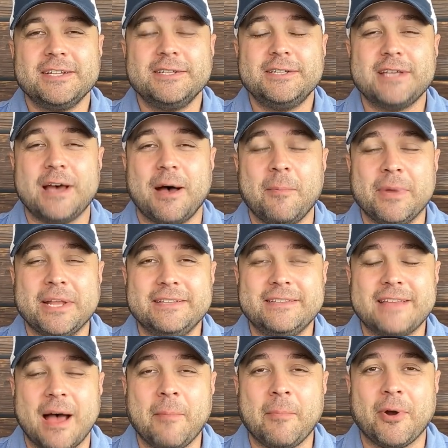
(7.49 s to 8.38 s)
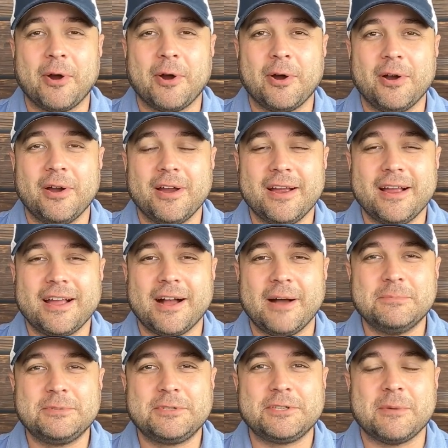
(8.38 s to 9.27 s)
Dumb and Dumber
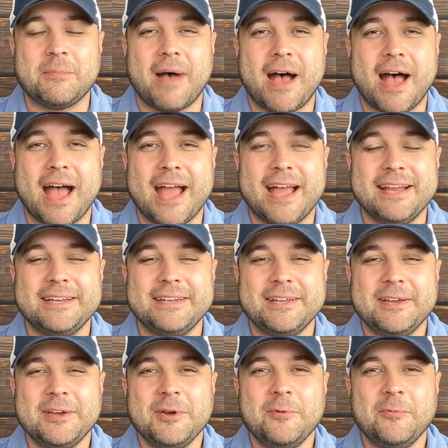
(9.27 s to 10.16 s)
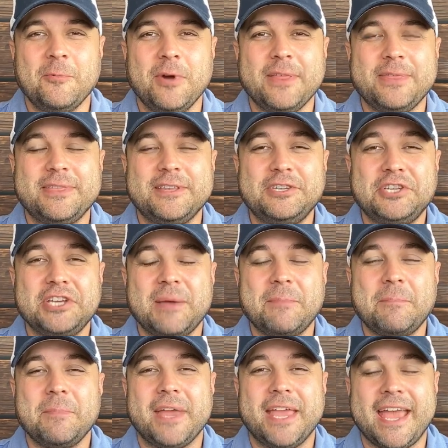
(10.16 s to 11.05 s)
comes to mind with
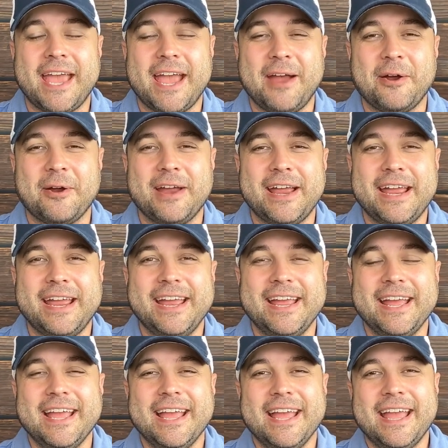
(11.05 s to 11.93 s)
Jim Carrey.